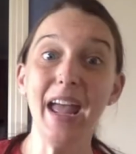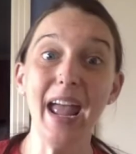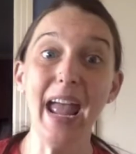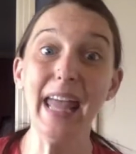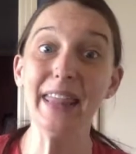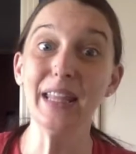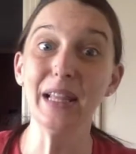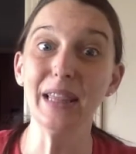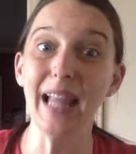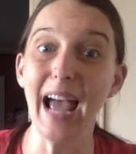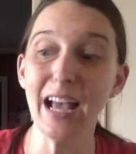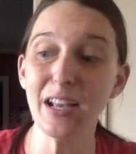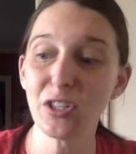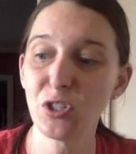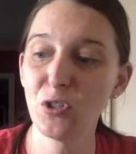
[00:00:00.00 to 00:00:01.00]
And the
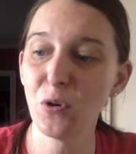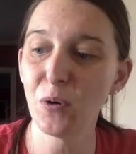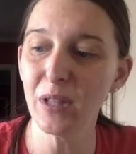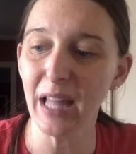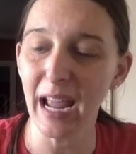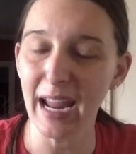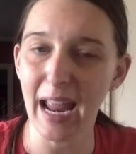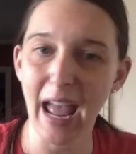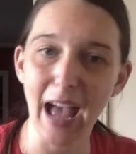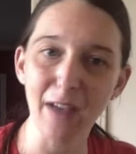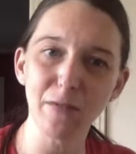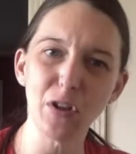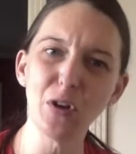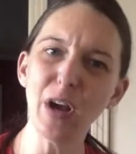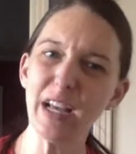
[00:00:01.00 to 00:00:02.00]
last tool I have,
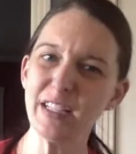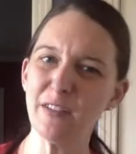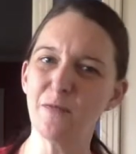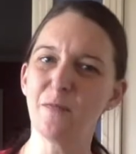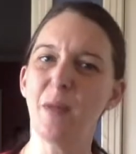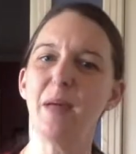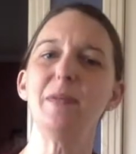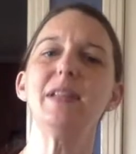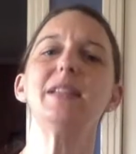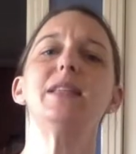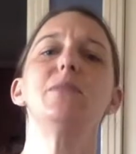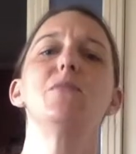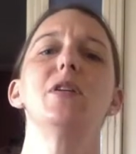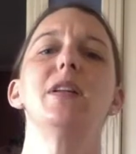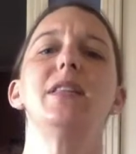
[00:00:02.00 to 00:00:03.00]
you guys have maybe seen
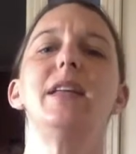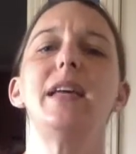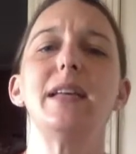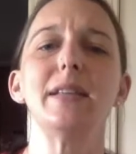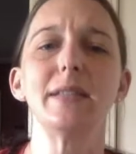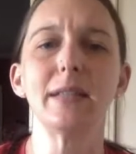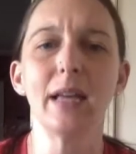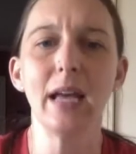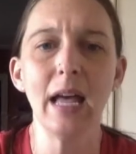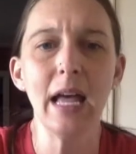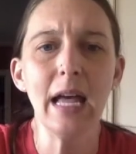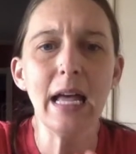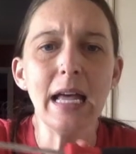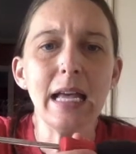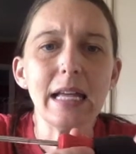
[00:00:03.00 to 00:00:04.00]
one of these.
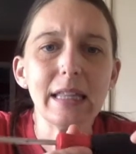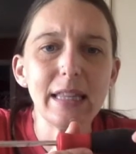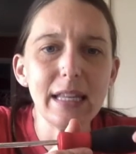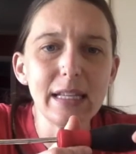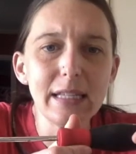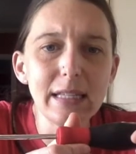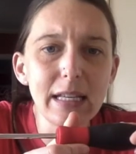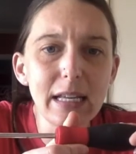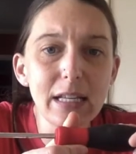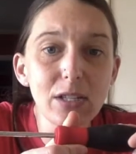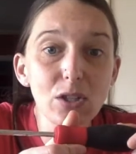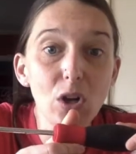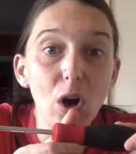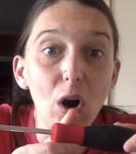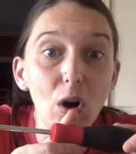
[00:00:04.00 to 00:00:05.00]
This is
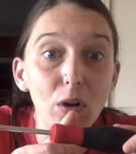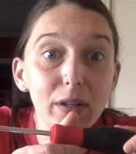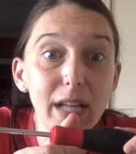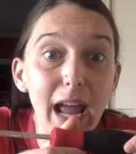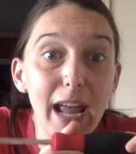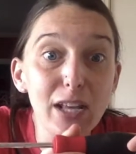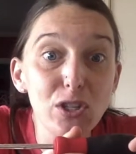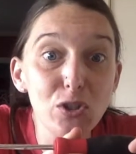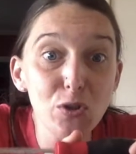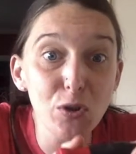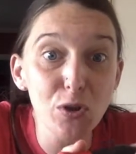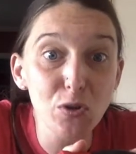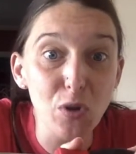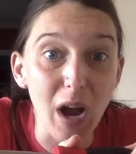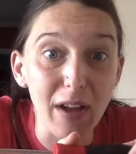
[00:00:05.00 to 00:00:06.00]
called a
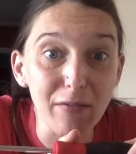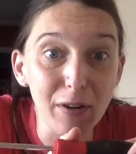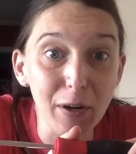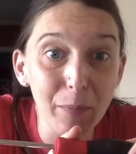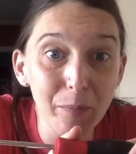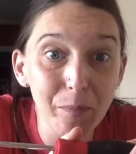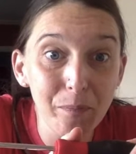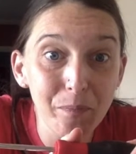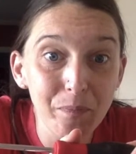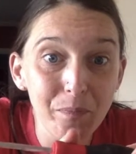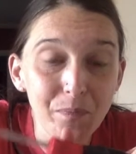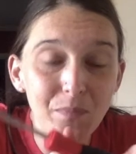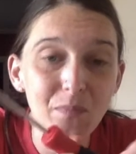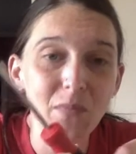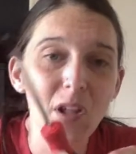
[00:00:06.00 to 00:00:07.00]
screwdriver.
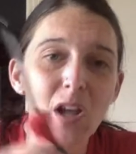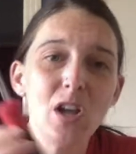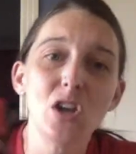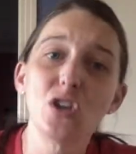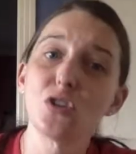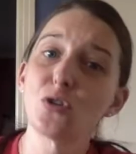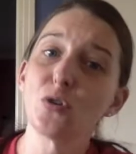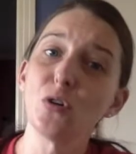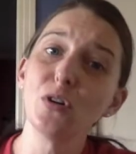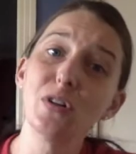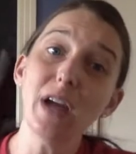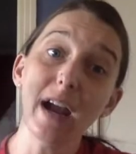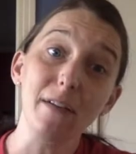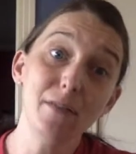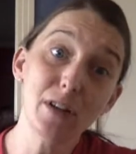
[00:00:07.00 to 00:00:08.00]

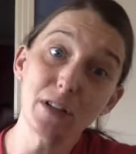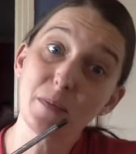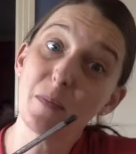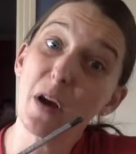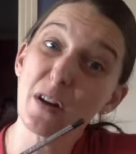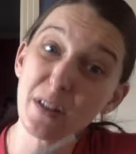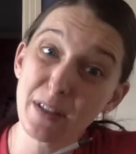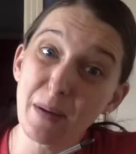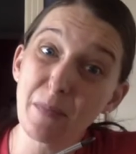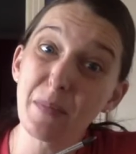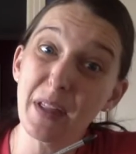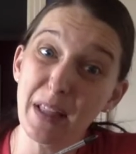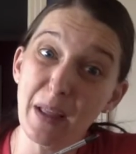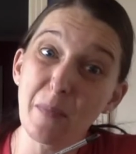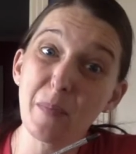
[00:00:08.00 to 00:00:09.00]
Screwdrivers are
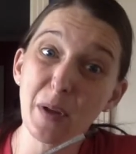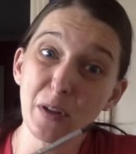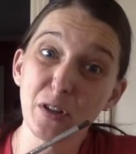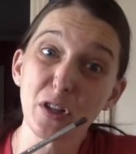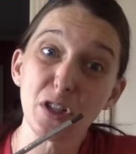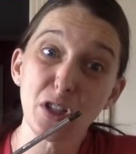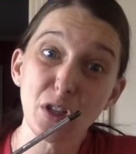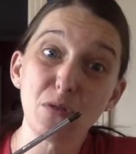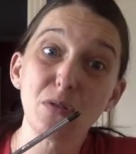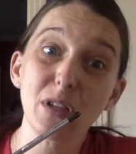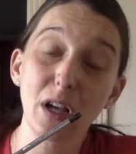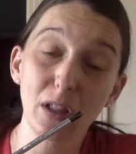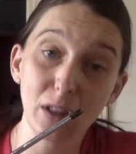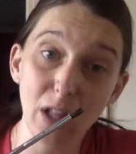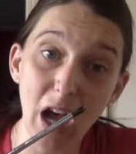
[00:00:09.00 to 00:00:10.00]
something that builders use a
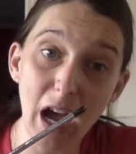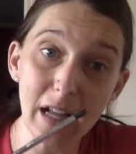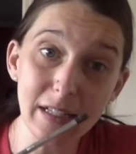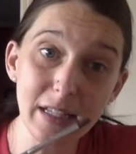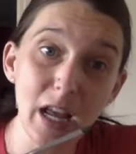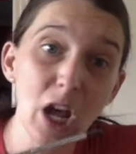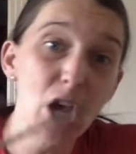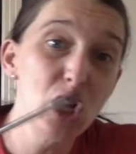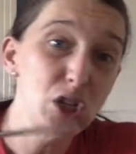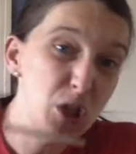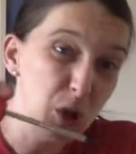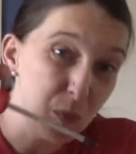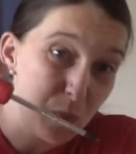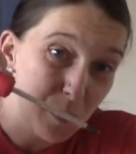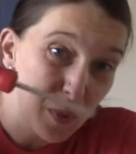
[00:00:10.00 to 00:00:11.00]
lot
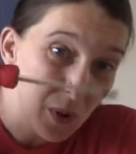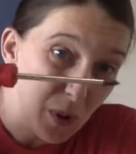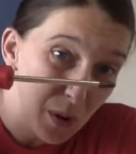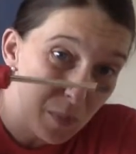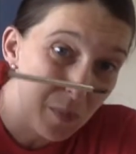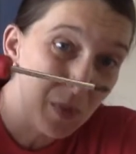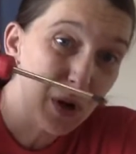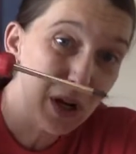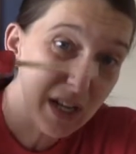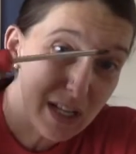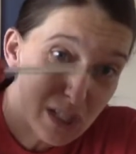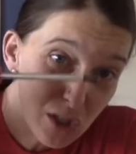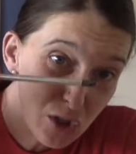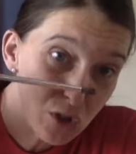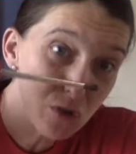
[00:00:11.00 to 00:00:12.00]
to put
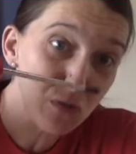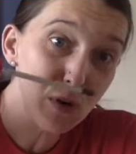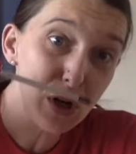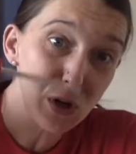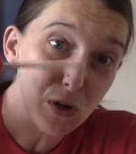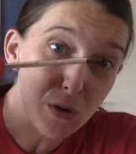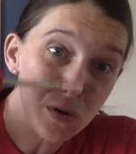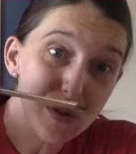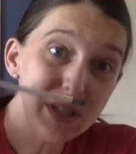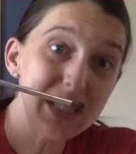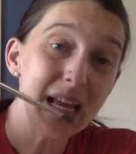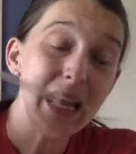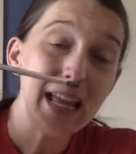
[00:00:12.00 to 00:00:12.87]
screws